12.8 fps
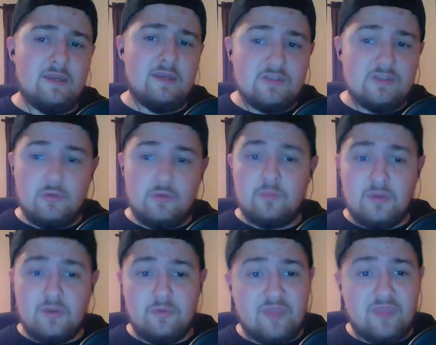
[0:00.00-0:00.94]
So,
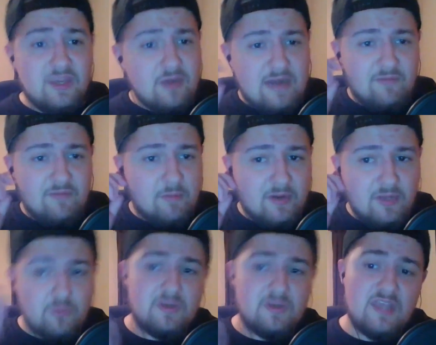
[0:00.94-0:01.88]
you know, thank you to everybody
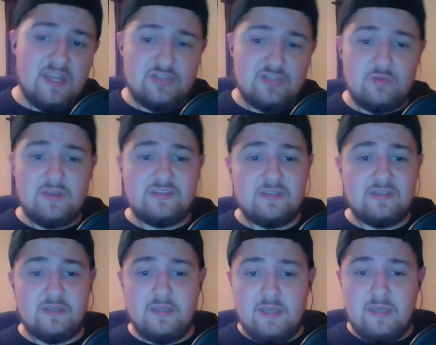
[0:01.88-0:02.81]
who engaged with us
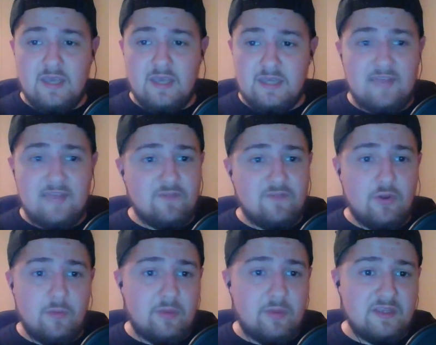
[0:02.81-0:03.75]
and gave their
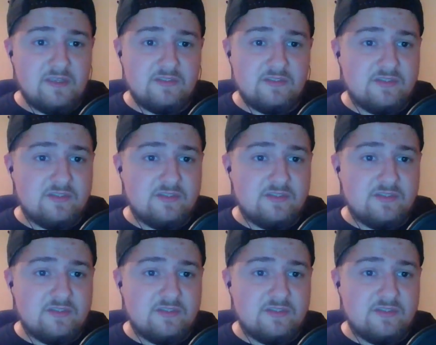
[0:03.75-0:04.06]
opinions.